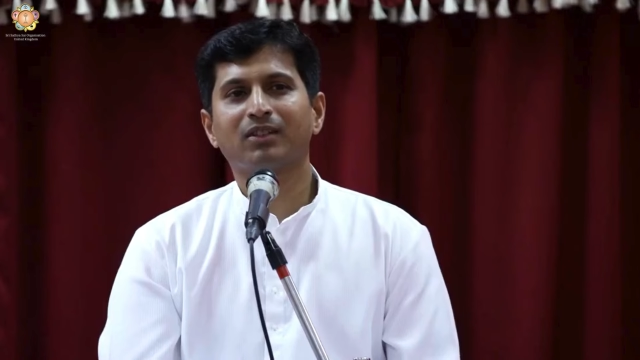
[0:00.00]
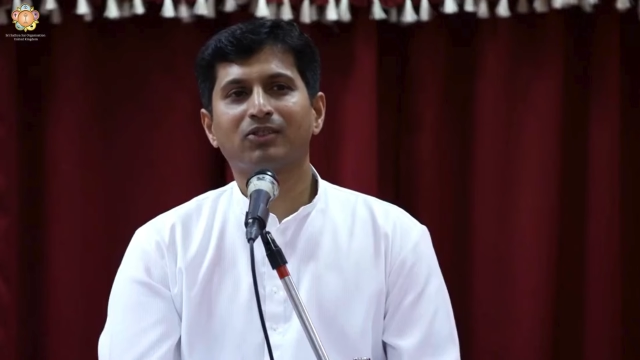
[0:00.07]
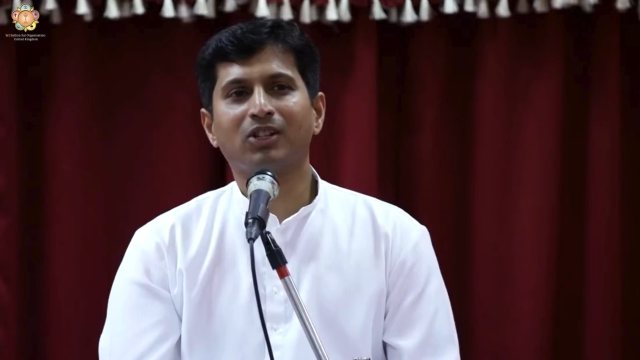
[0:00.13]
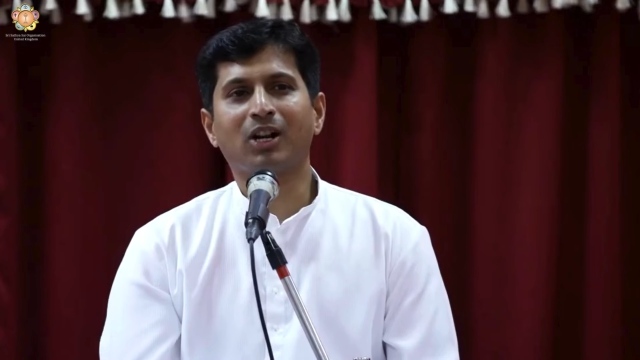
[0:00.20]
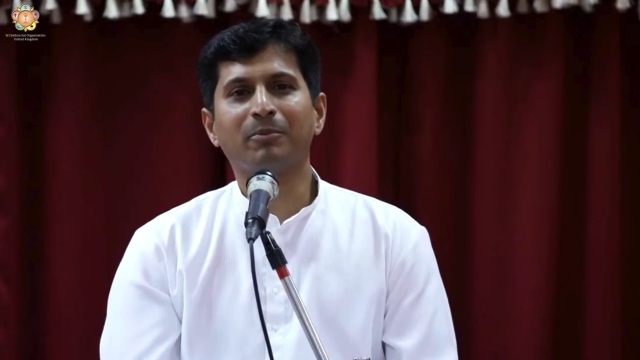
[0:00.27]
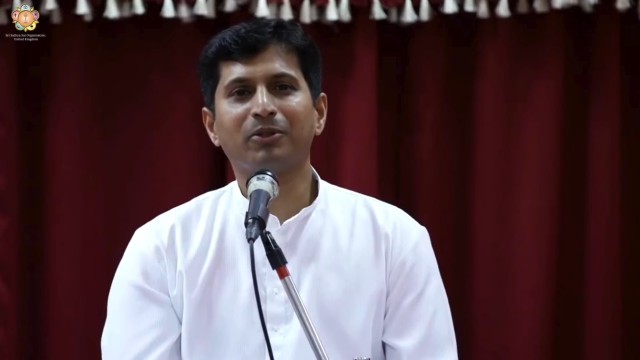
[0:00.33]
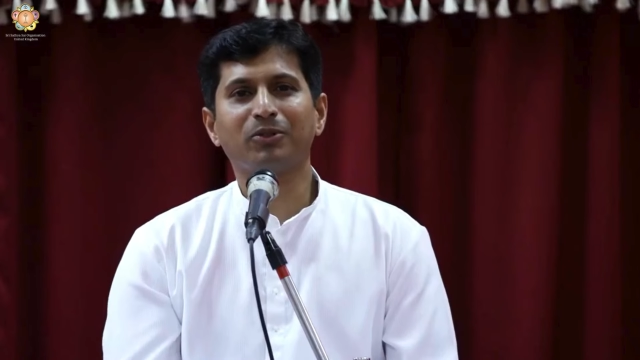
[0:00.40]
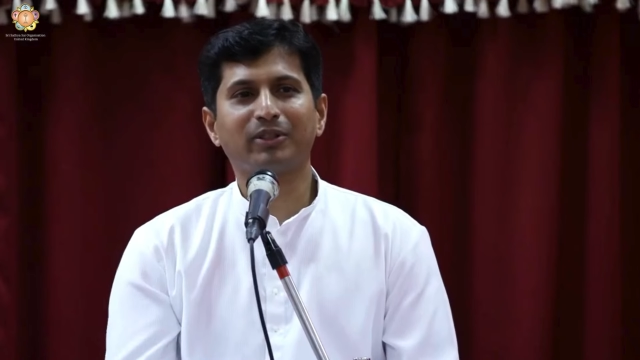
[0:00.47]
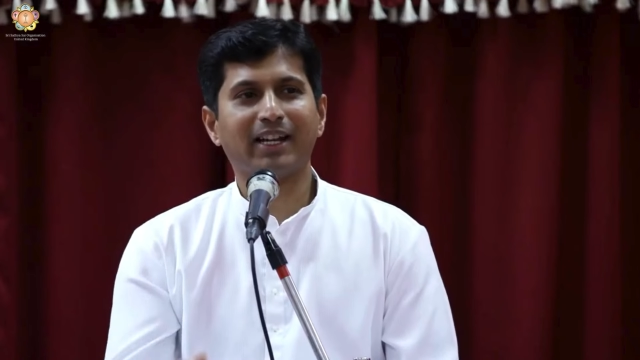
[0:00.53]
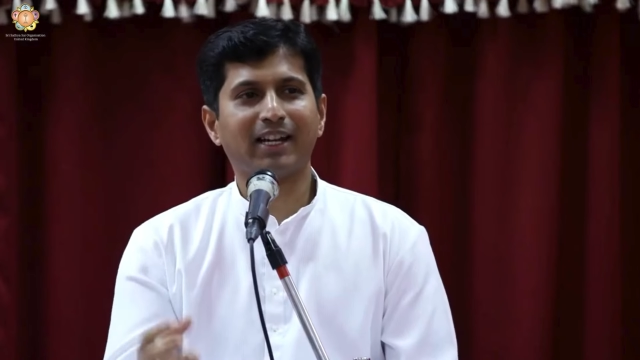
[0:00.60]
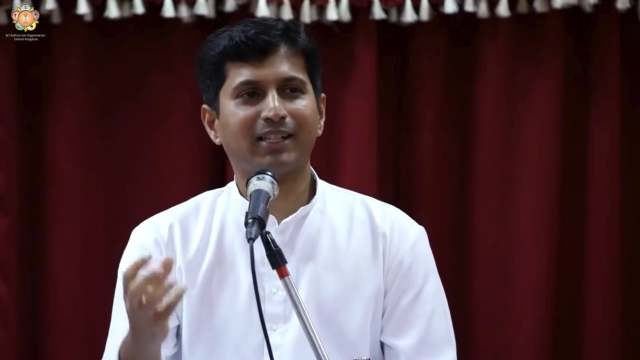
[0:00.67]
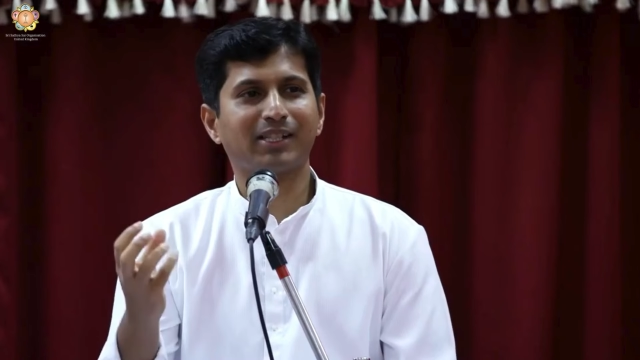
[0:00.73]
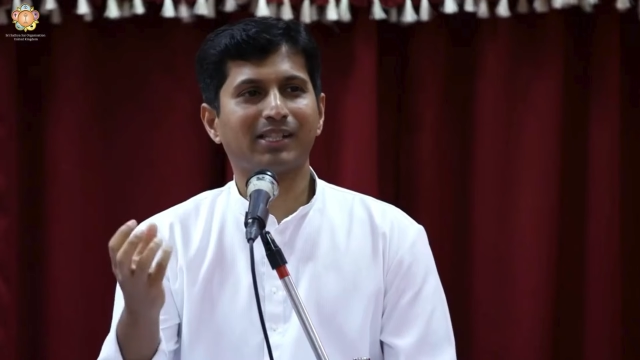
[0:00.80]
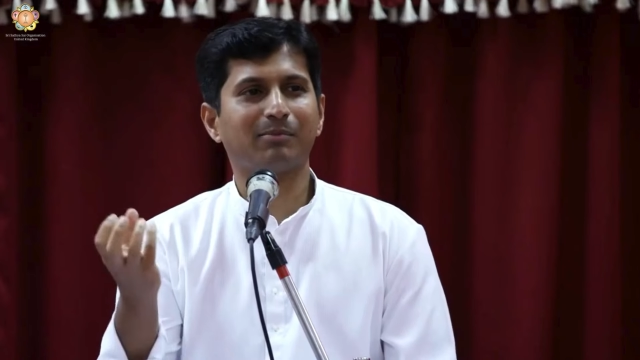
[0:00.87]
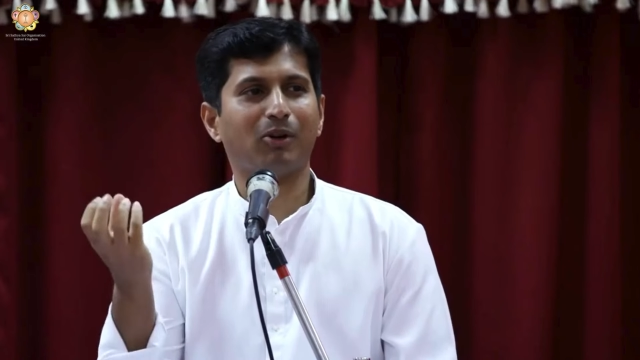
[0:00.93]
Swami would
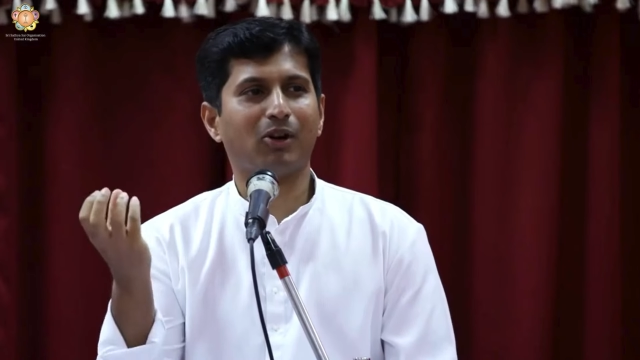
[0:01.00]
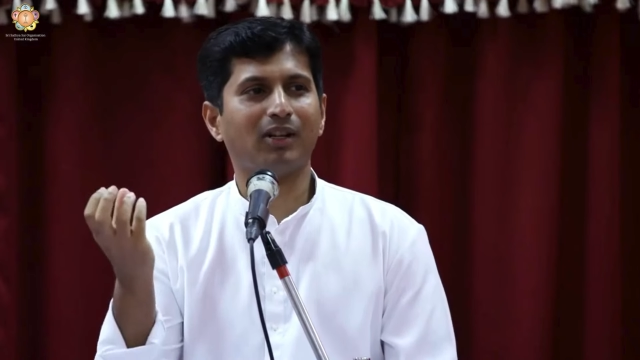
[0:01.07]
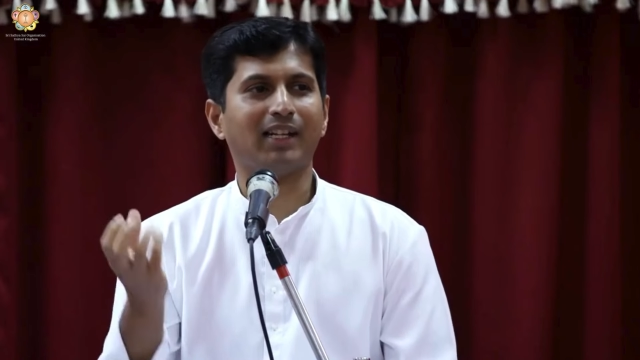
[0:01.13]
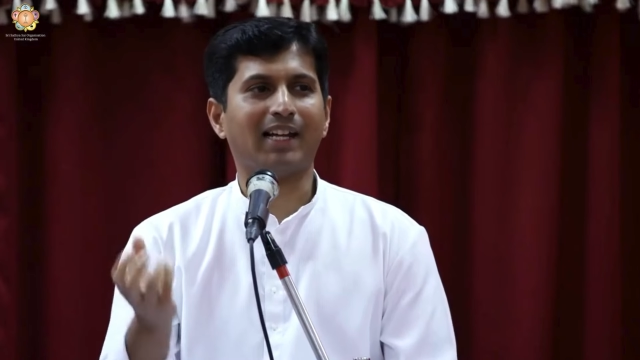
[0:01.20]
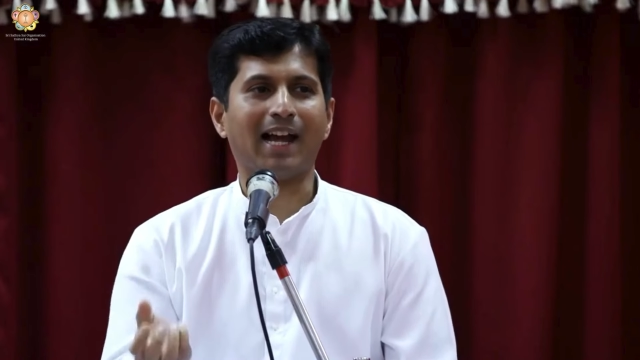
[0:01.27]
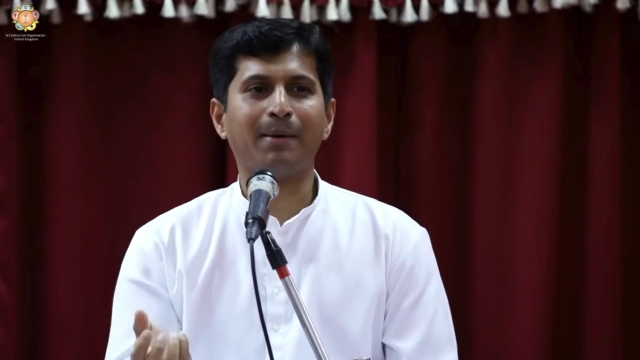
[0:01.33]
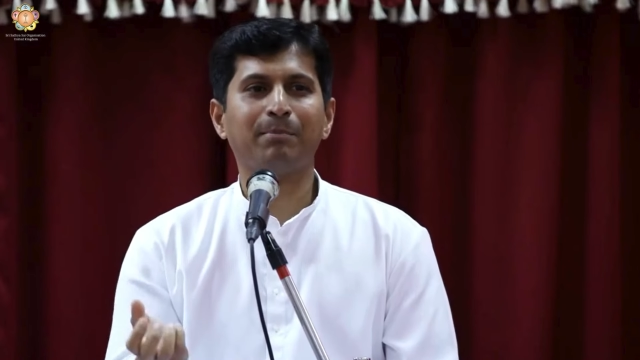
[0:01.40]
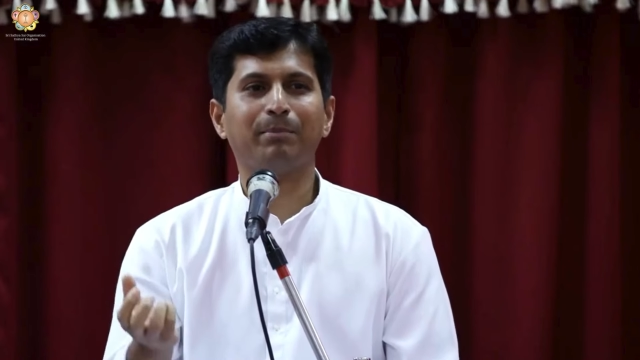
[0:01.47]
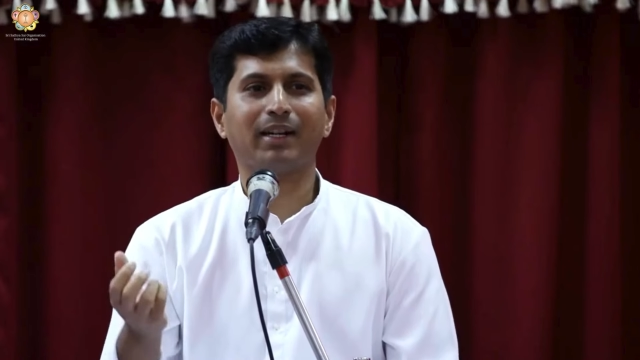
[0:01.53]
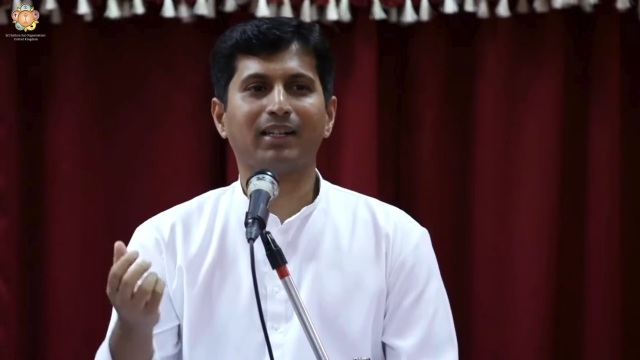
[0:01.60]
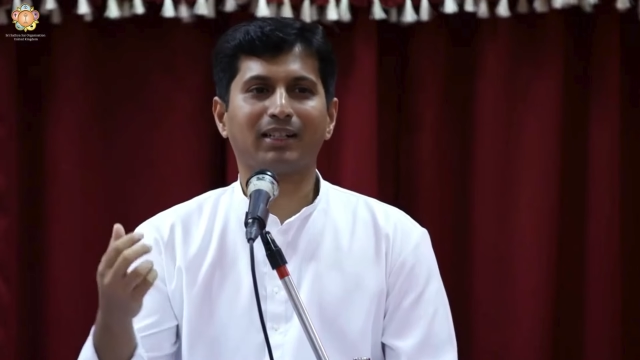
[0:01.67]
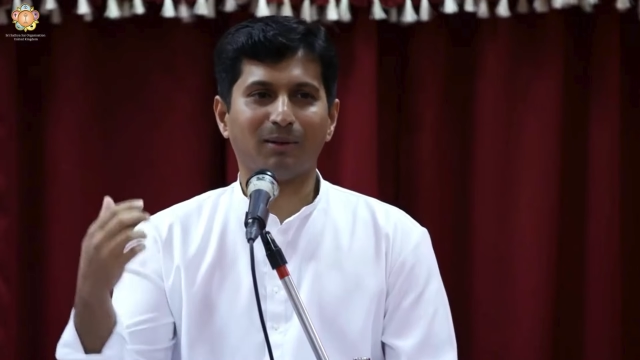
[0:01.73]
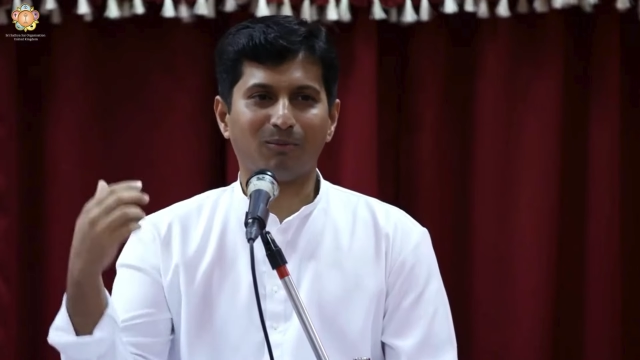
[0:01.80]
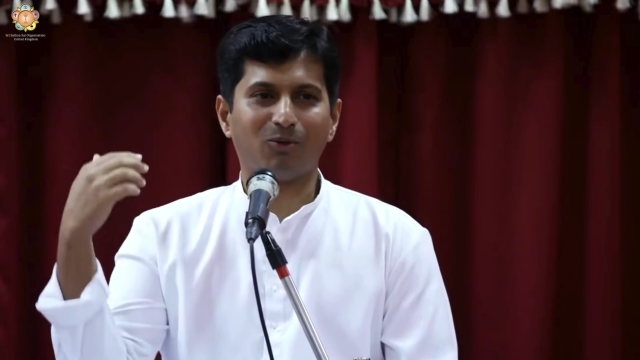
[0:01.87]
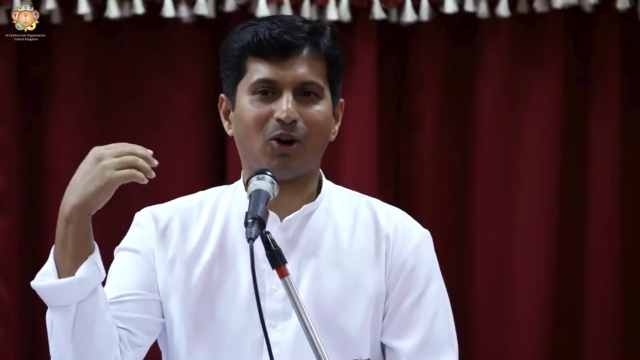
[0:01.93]
take a small lamp
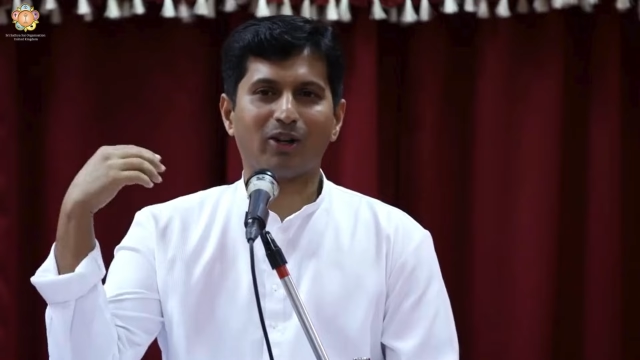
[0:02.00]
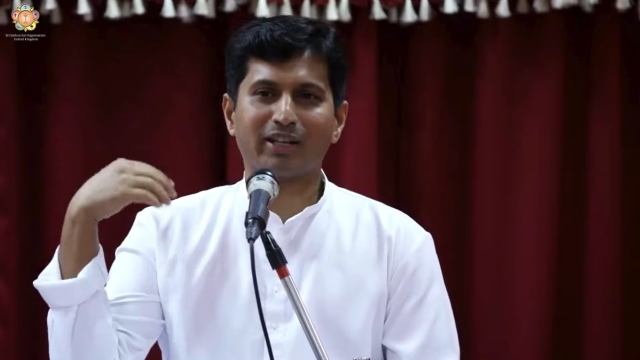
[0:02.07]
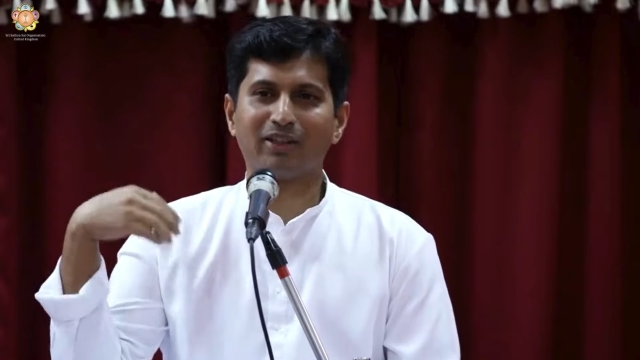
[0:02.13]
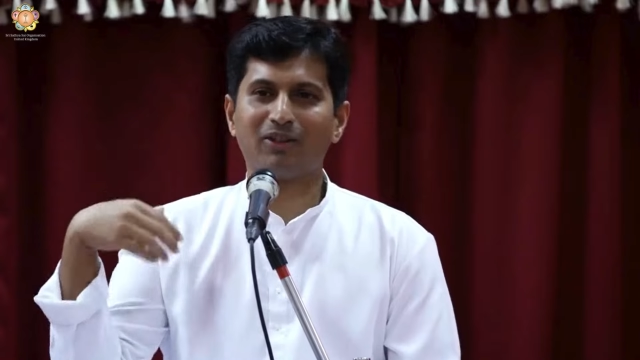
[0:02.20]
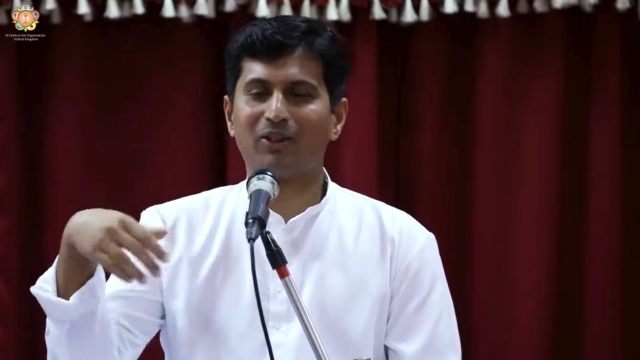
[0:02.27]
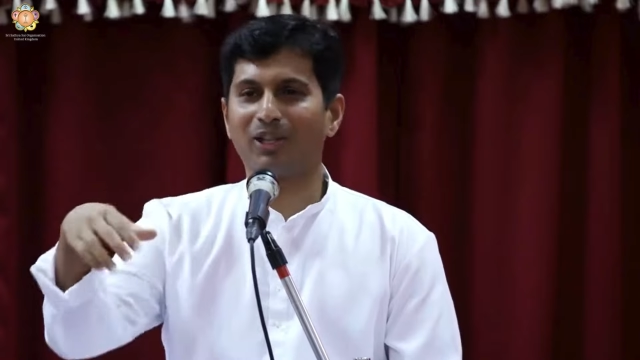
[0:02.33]
and come walking